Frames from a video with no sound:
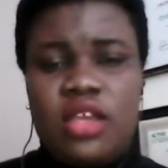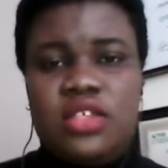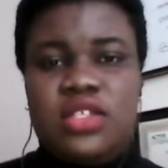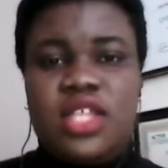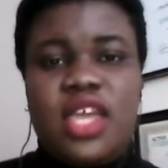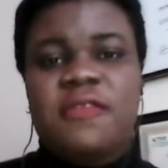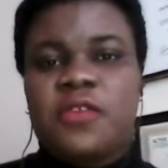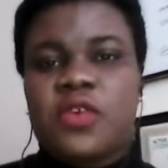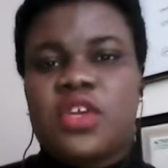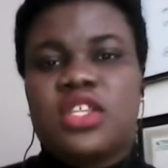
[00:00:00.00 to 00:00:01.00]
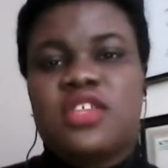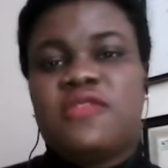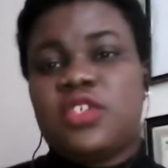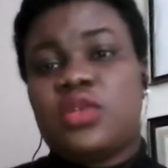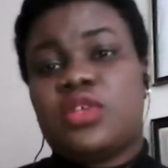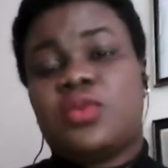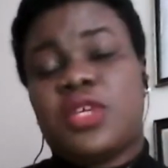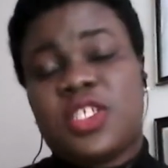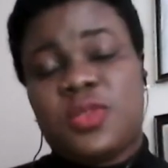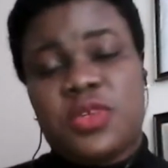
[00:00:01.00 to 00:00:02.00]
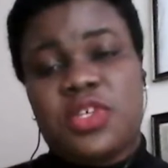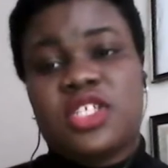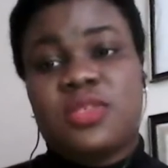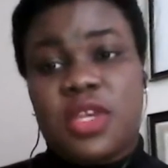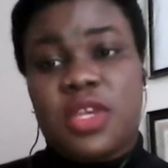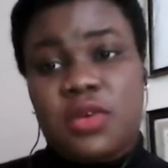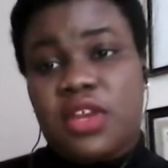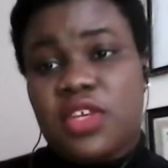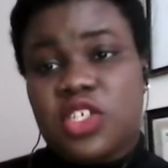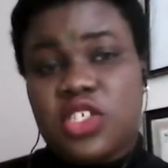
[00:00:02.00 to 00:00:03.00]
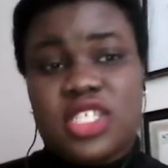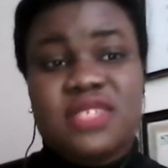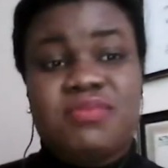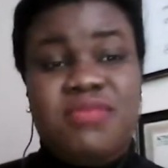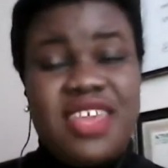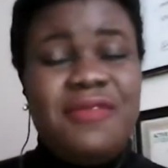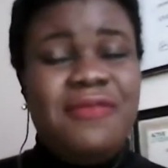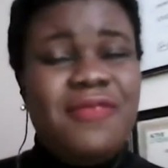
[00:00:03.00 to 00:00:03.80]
So therefore, individuals who experience microaggressions may